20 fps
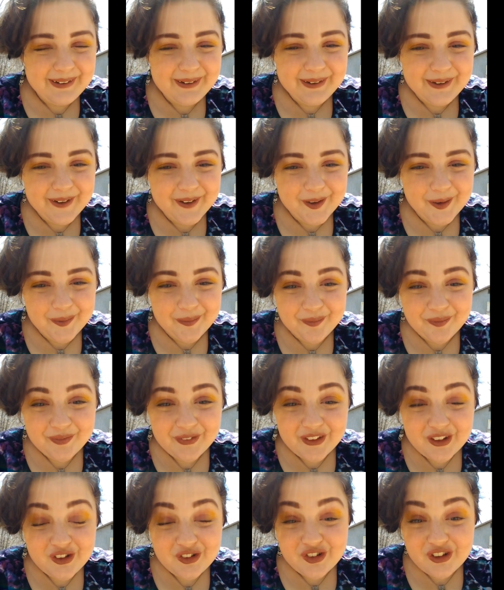
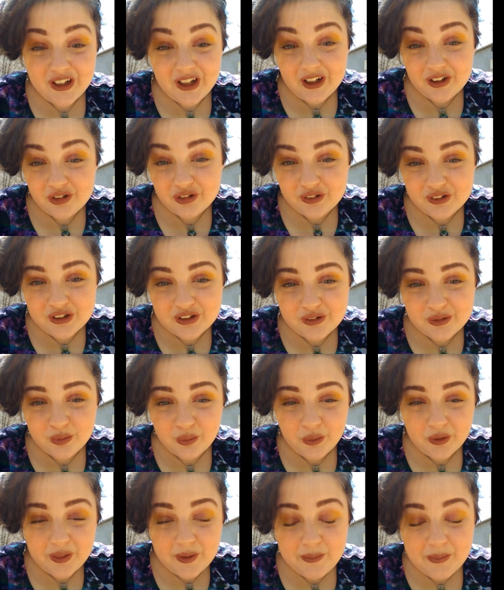Um, she actually is
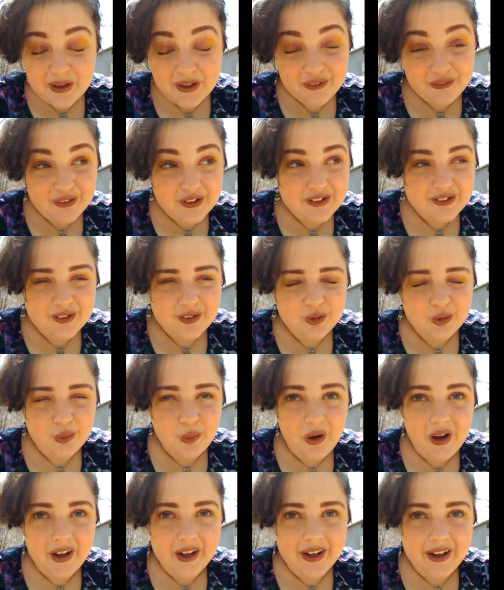one of the main reasons
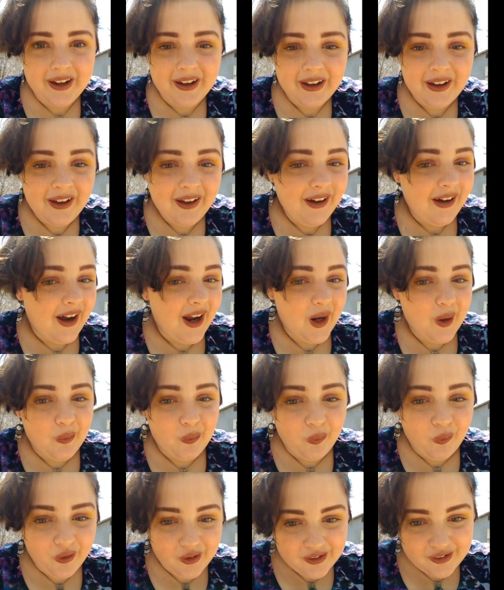why I
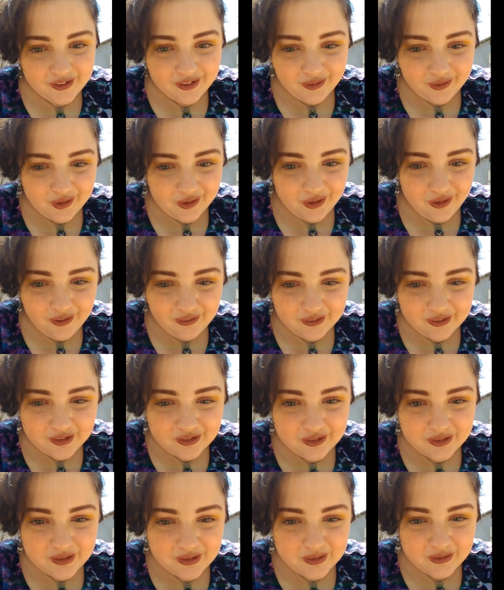want to go to
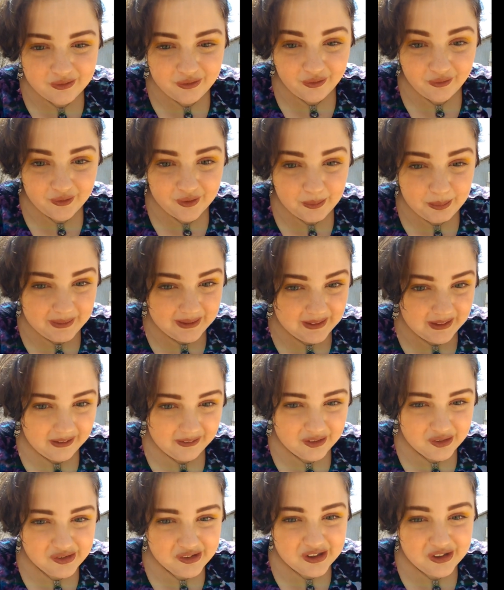college for, to be an English